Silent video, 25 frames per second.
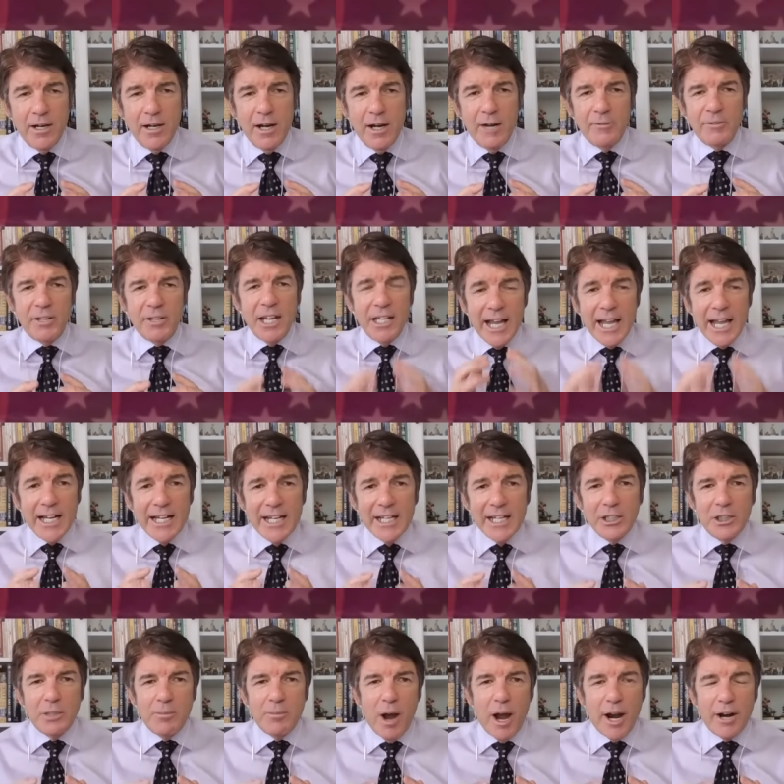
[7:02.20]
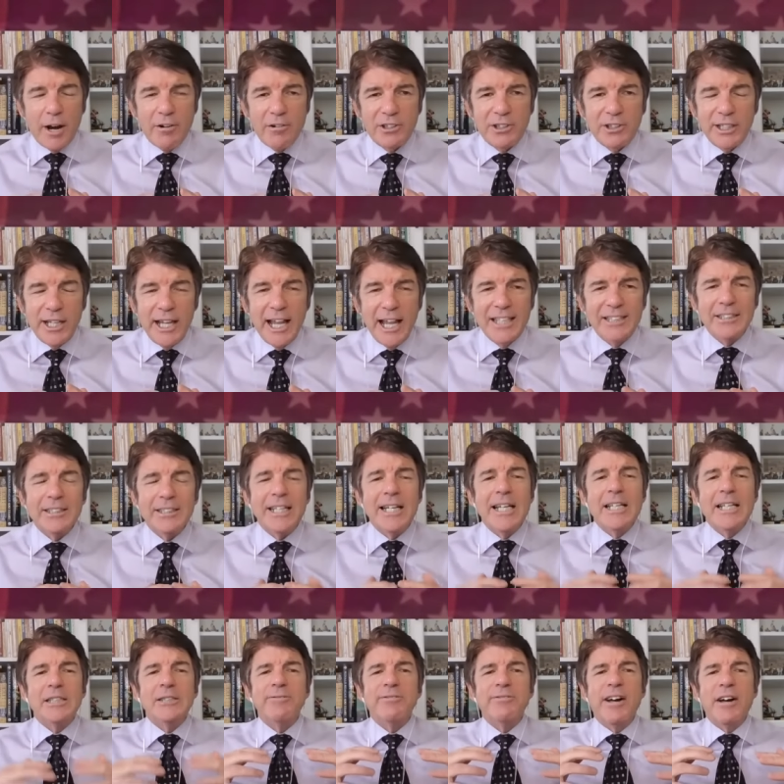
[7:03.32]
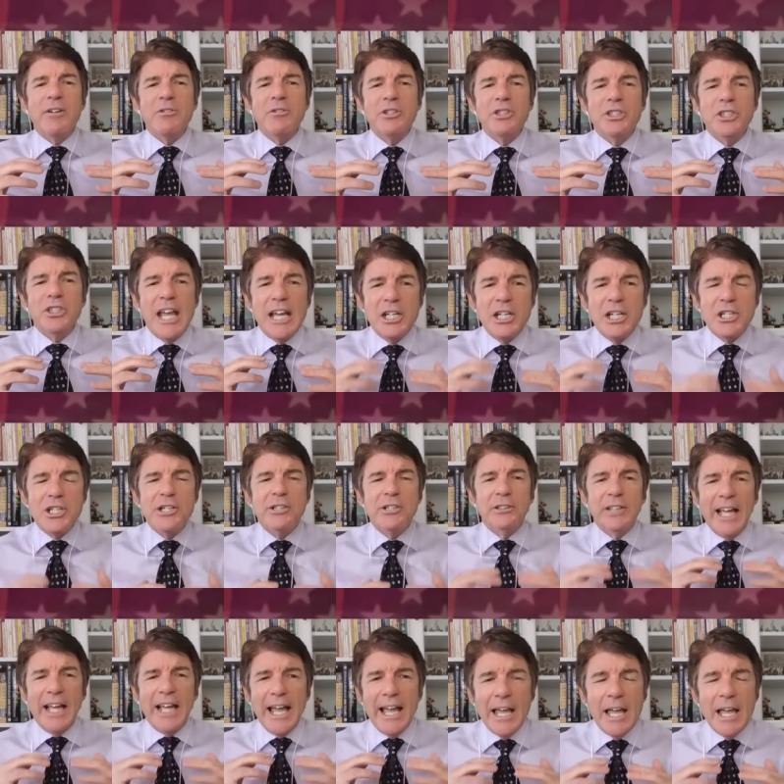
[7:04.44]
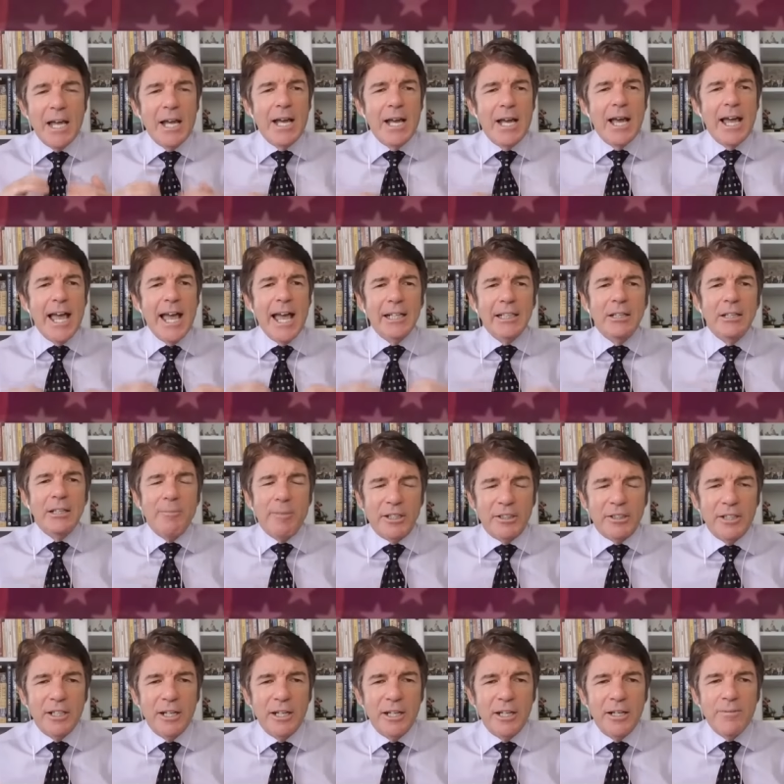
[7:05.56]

of Canadian democracy. It's a, it's a foundational element